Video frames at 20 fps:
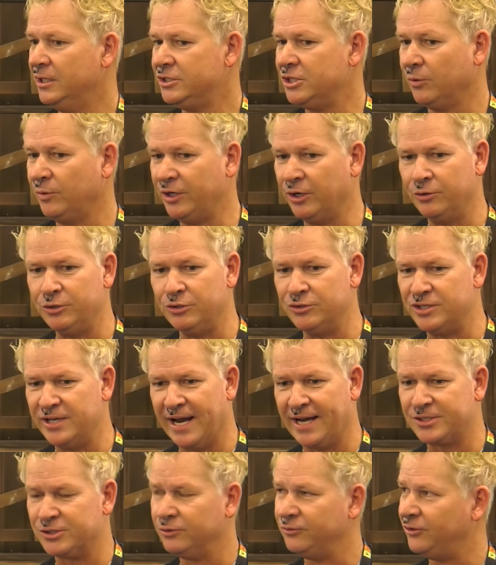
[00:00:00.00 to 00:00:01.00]
So we don't use
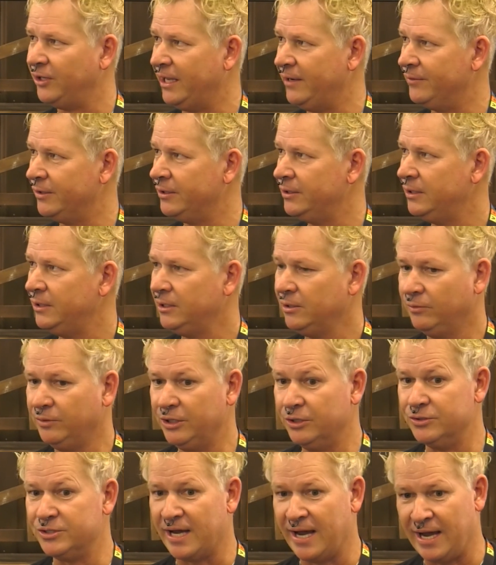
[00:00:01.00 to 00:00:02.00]
natural flavor. We
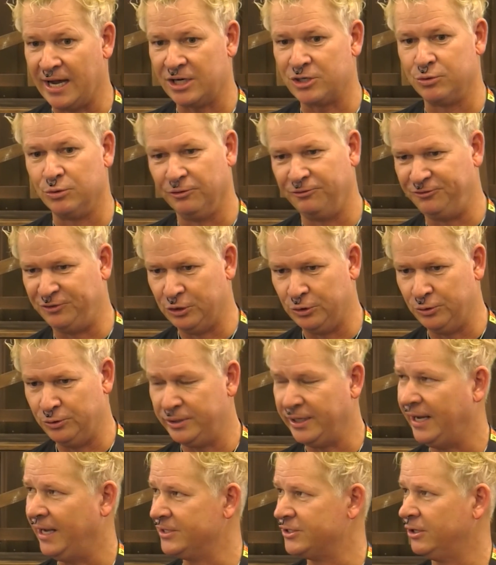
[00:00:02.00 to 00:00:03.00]
use actual
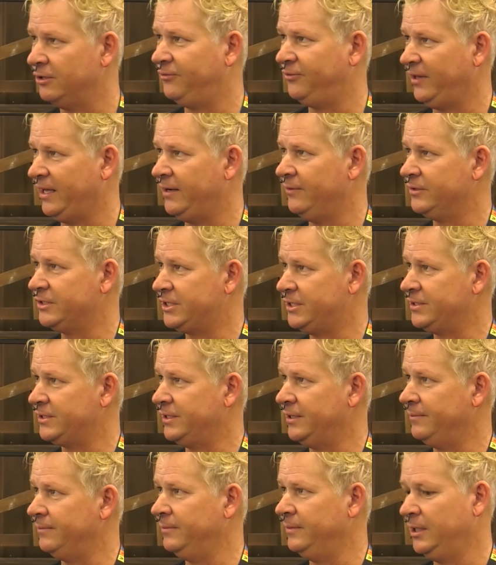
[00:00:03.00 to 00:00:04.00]
food as our flavor
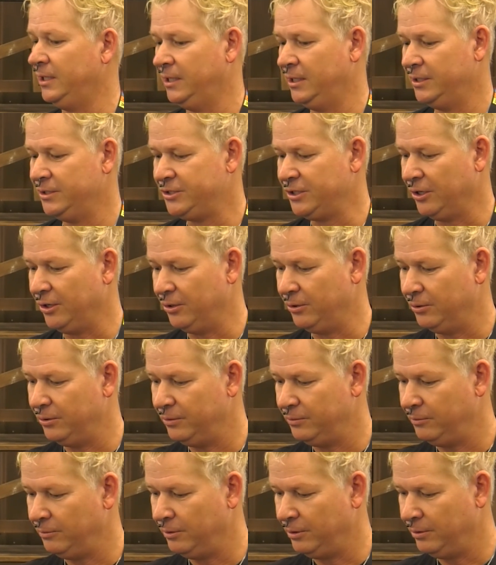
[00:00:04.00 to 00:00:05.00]
system. So
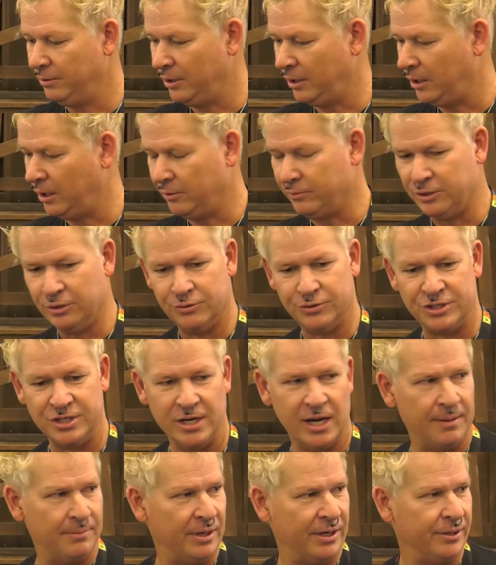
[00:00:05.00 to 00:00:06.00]
We use
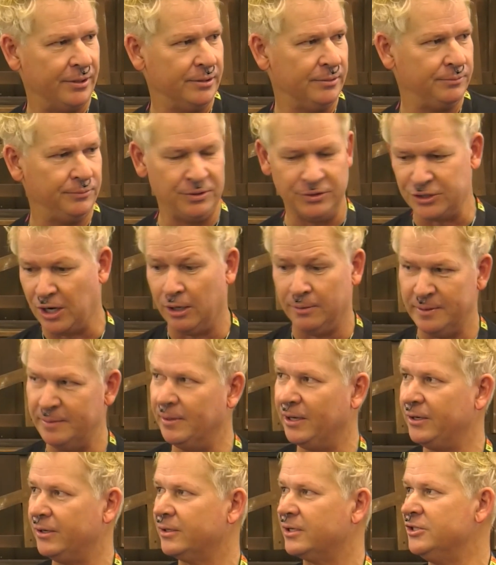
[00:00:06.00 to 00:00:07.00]
nut butter. We use almond
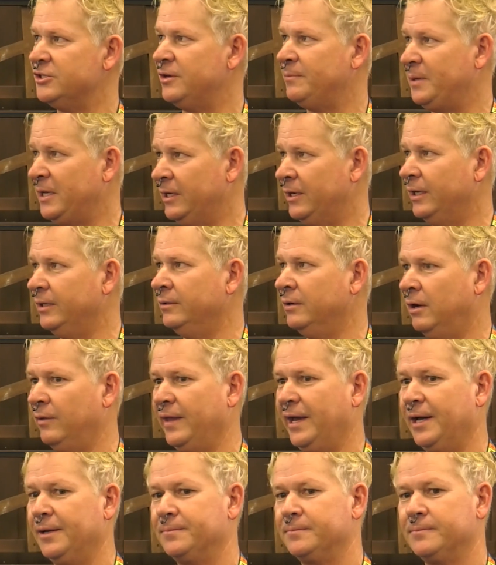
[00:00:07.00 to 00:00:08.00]
butter, specifically in it and all
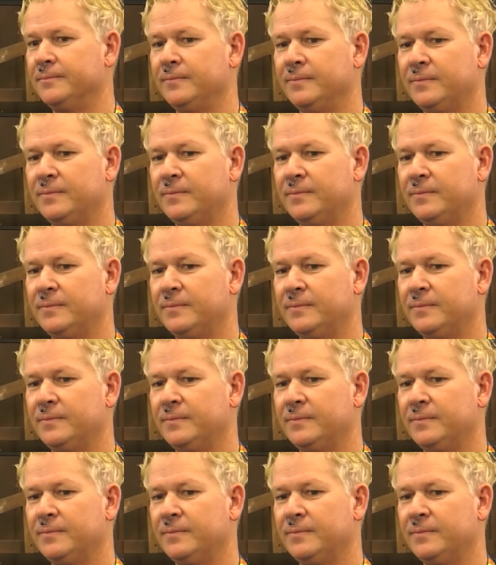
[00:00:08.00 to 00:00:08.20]
that.